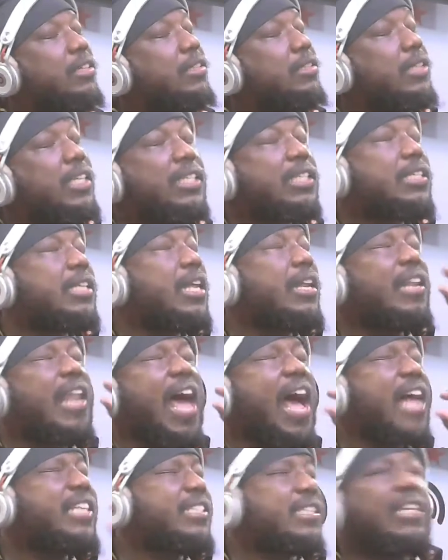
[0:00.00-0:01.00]
This is the
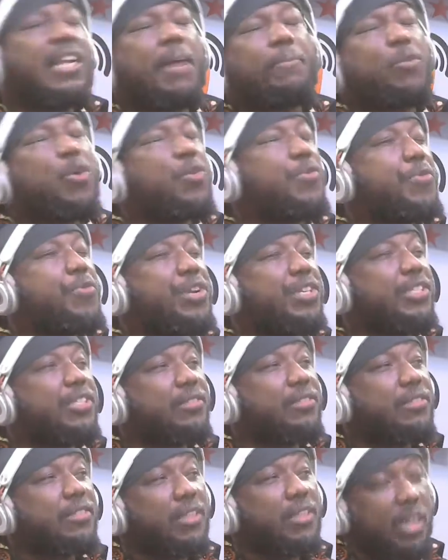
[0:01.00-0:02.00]
last thing I'm going to read,
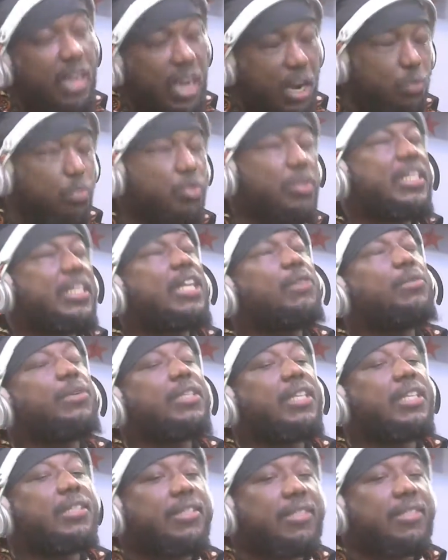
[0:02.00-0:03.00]
and we'll deal
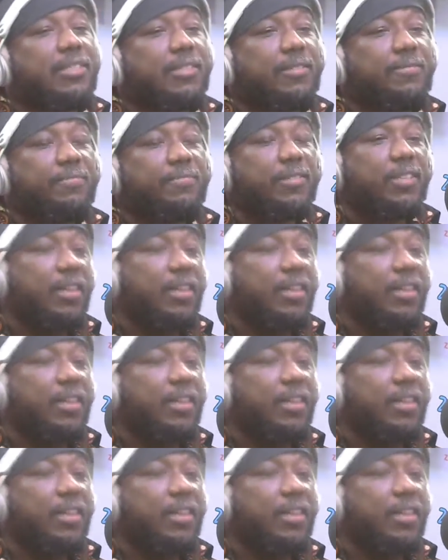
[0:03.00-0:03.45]
with this.